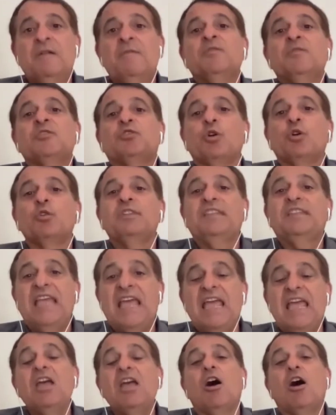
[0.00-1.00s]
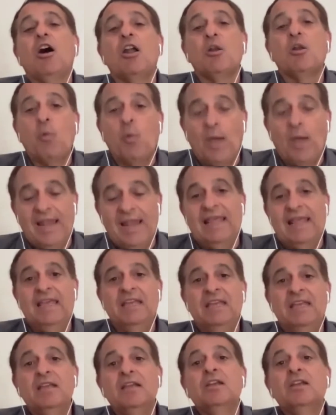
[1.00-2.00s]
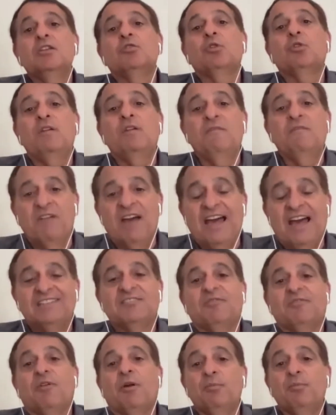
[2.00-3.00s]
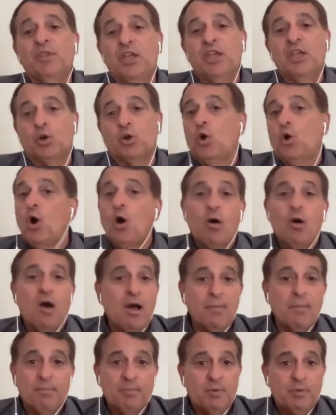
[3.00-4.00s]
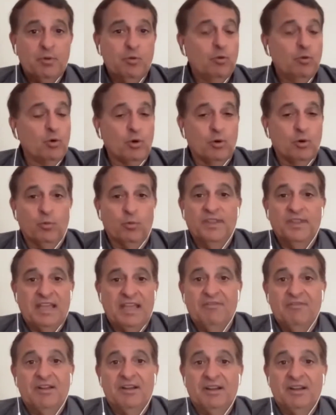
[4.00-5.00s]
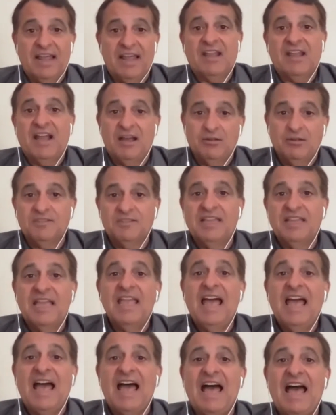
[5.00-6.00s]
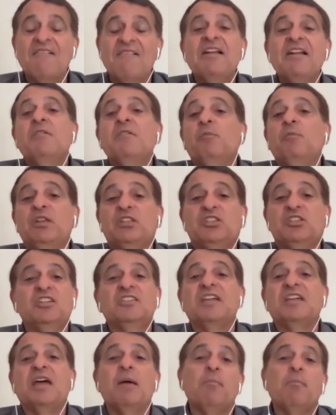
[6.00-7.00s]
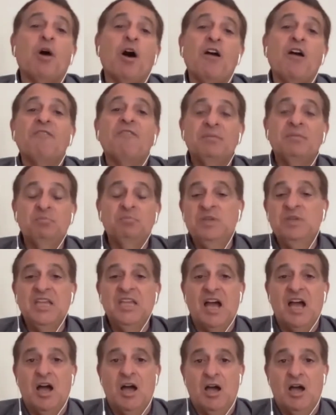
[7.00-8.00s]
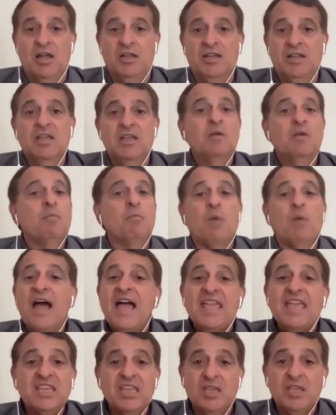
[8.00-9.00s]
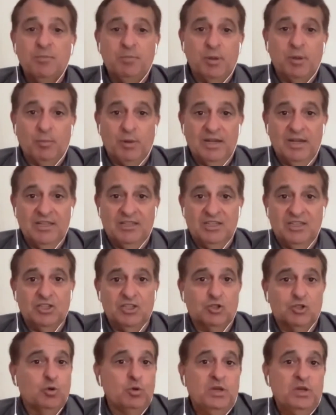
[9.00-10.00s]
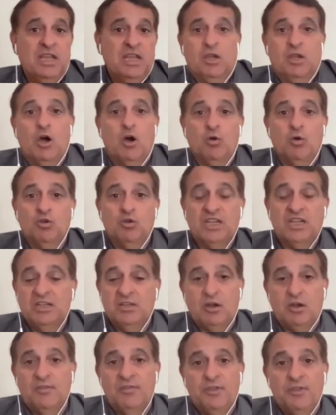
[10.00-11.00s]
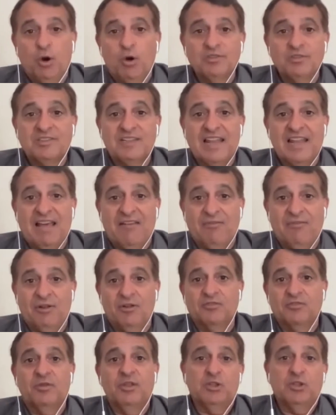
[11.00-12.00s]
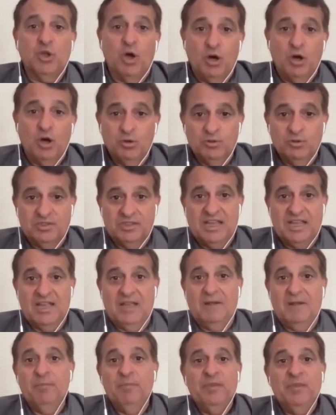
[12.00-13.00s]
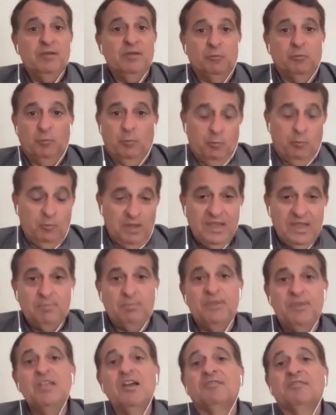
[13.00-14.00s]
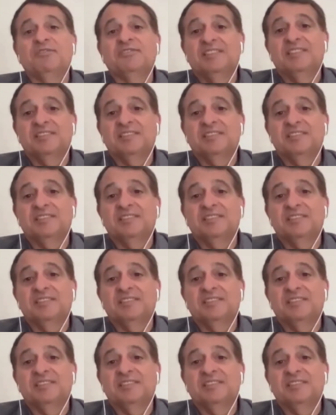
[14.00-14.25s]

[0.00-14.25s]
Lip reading: So they are willing to invest from their co-op or whatever accounts they have, which is above and beyond my capabilities to negotiate on those levels with those VP of